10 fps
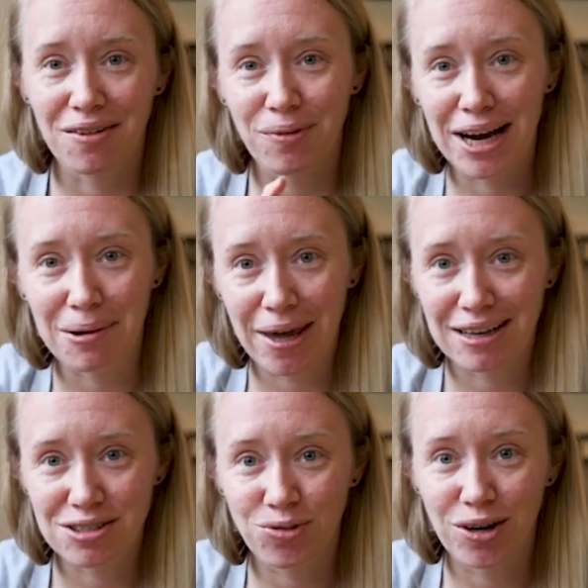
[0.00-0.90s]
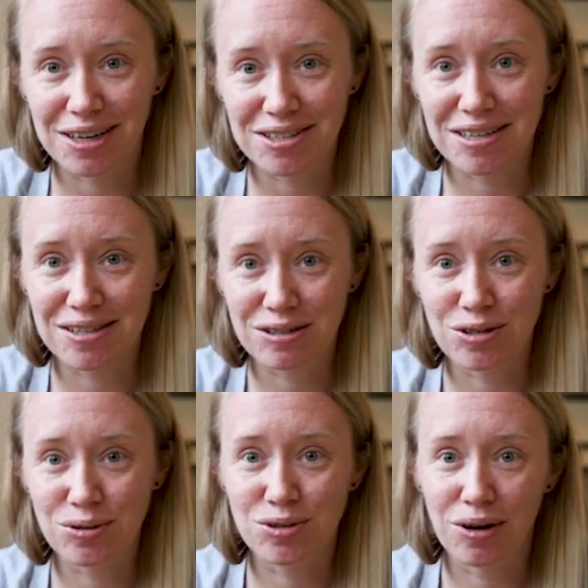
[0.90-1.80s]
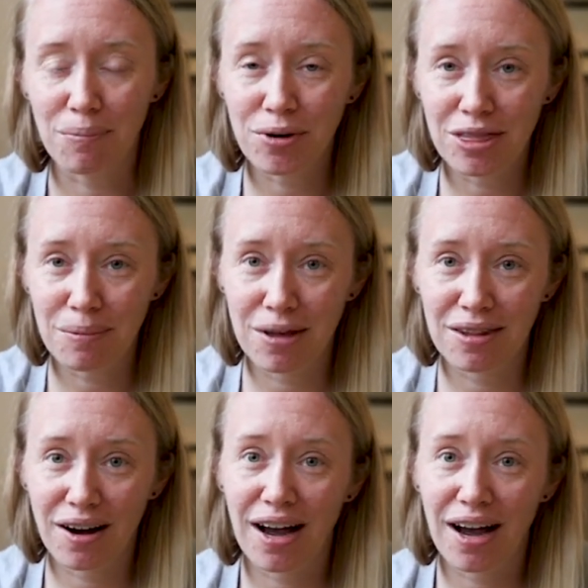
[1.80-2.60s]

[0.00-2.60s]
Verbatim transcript: riding pants for next season too, so I'll put them in there.